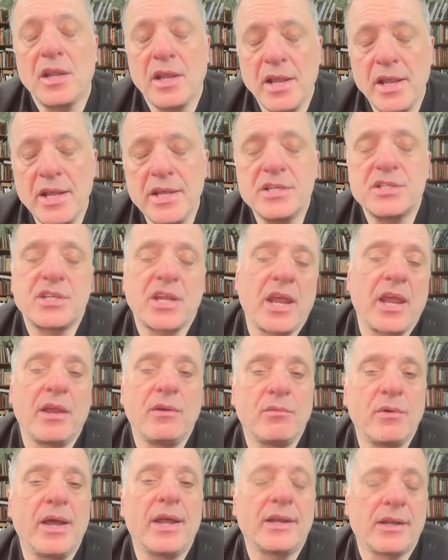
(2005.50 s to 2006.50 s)
is a
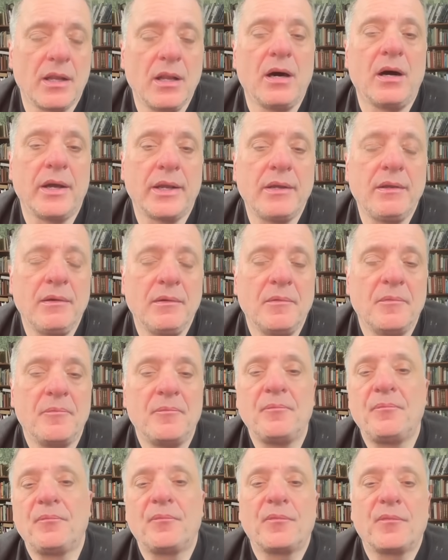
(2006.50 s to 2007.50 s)
red line,
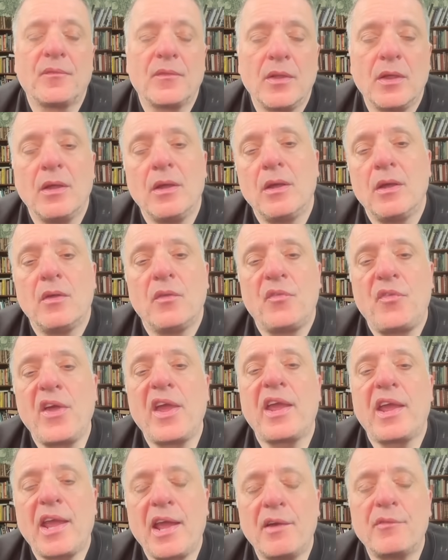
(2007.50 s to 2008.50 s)

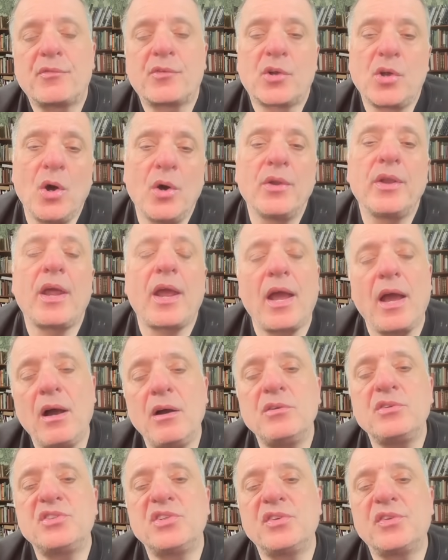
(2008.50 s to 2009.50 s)
they have gone
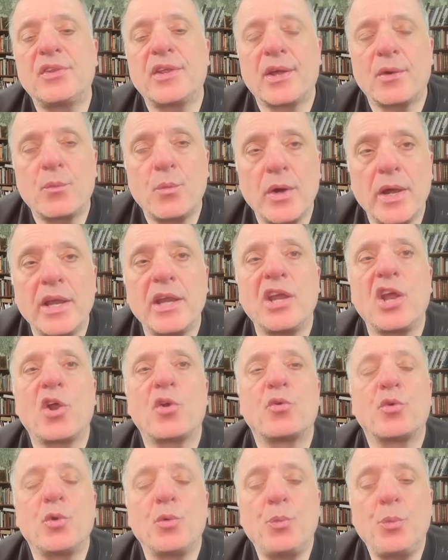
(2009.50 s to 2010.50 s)
out of their way
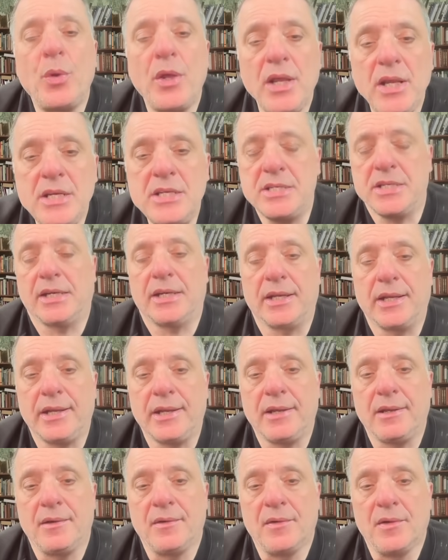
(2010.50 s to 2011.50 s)

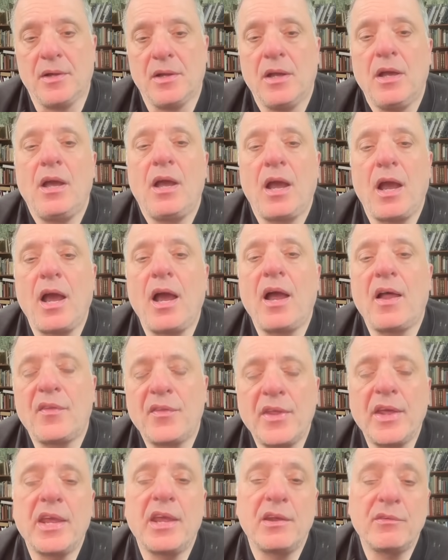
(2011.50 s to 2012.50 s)
repeatedly, and
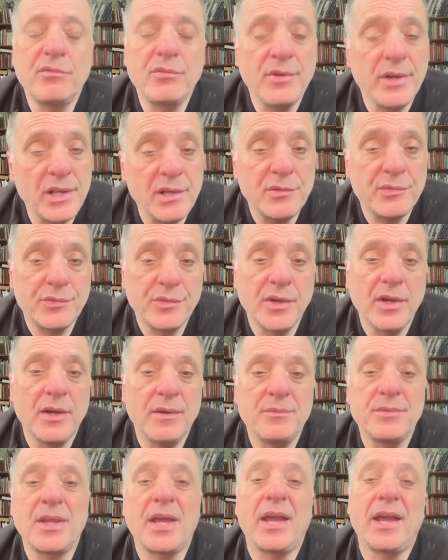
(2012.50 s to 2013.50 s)
they have
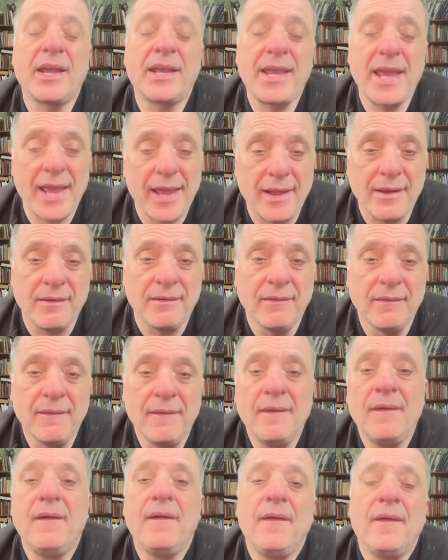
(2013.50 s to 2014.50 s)
reaffirmed again
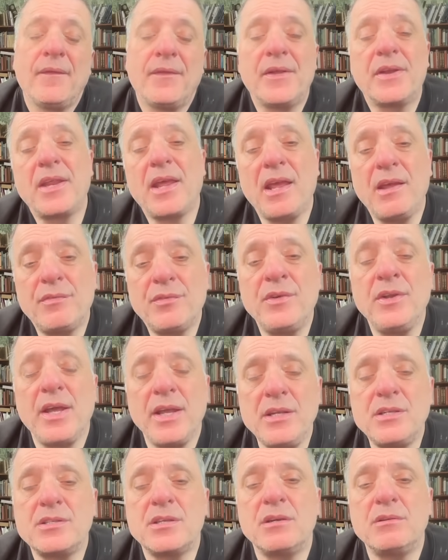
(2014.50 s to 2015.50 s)
that if
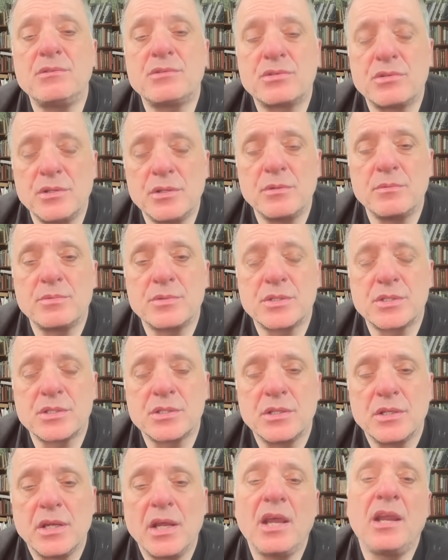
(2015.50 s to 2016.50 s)
NATO troops
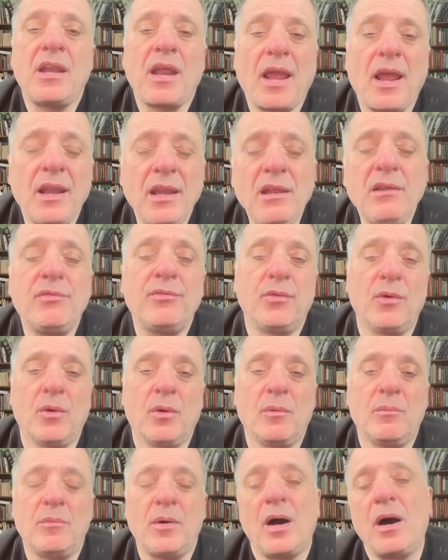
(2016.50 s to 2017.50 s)
in any
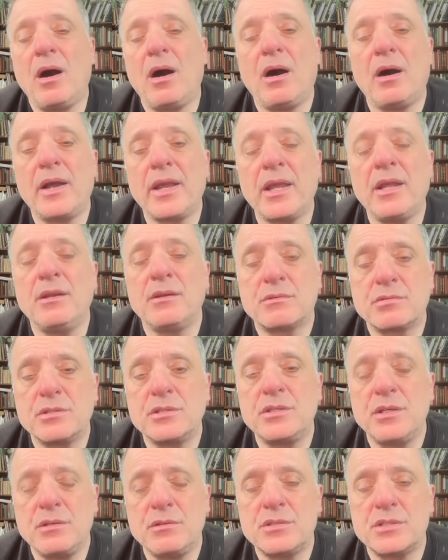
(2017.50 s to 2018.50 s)
form are
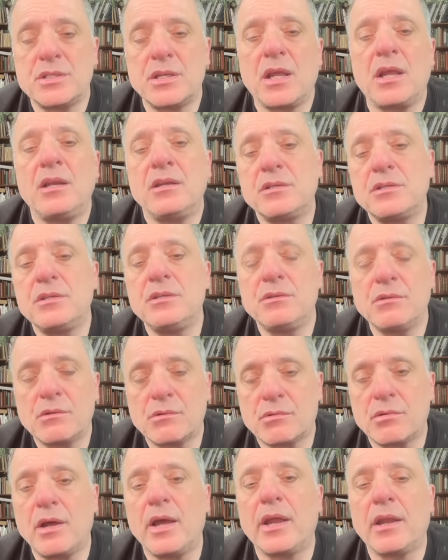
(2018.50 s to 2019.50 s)
introduced into
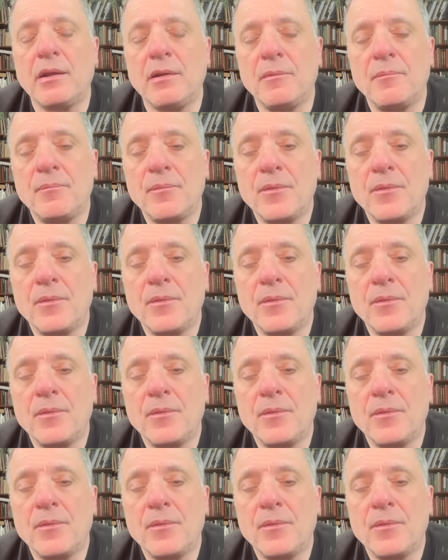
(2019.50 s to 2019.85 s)
Ukraine,